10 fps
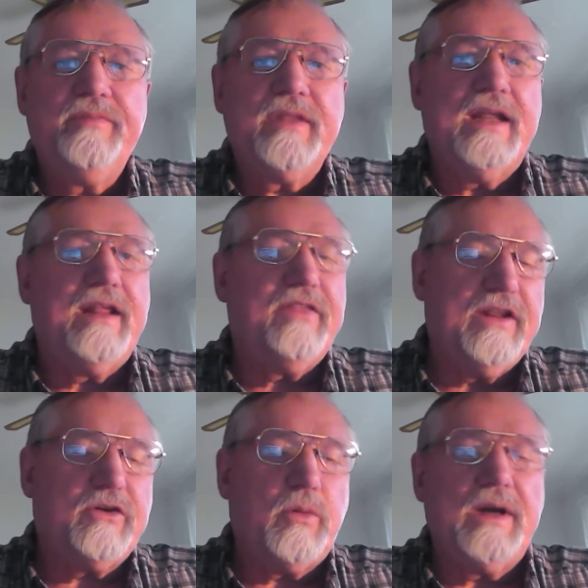And I
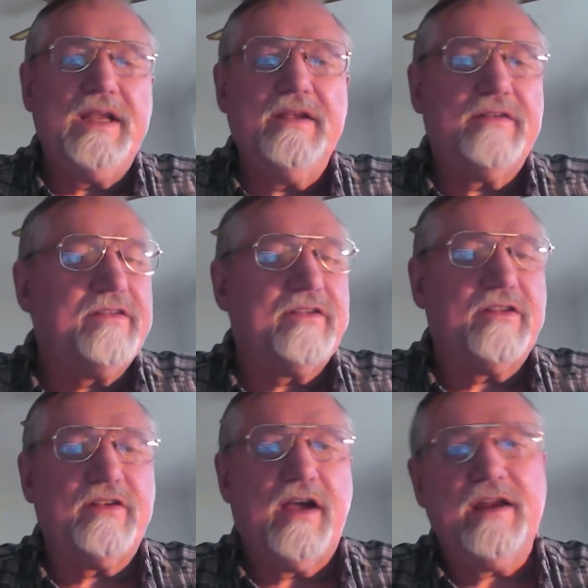think 20 years in
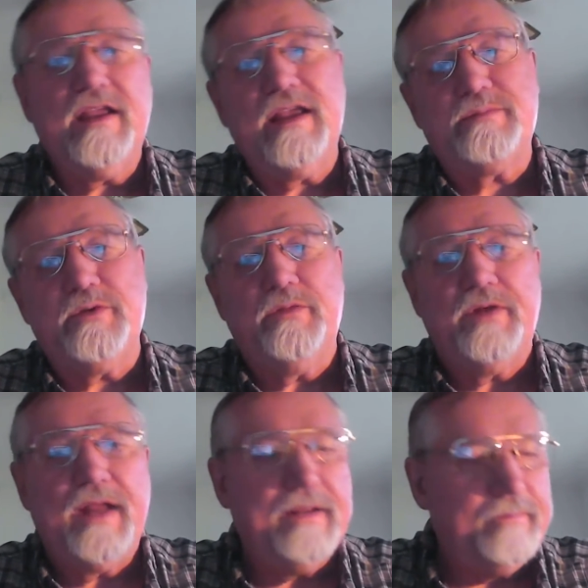society has proven
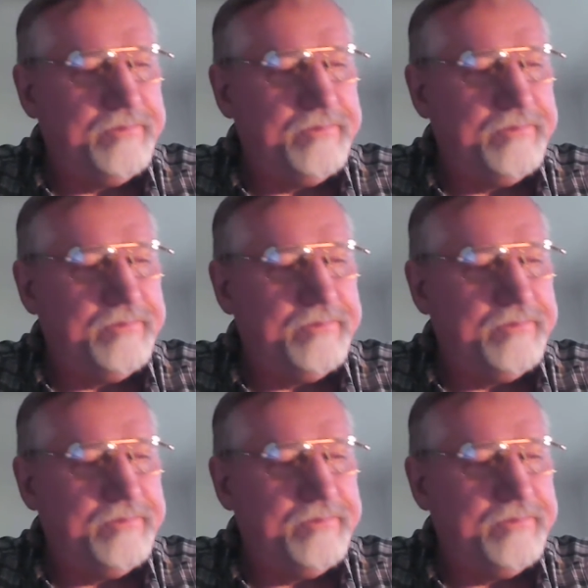that.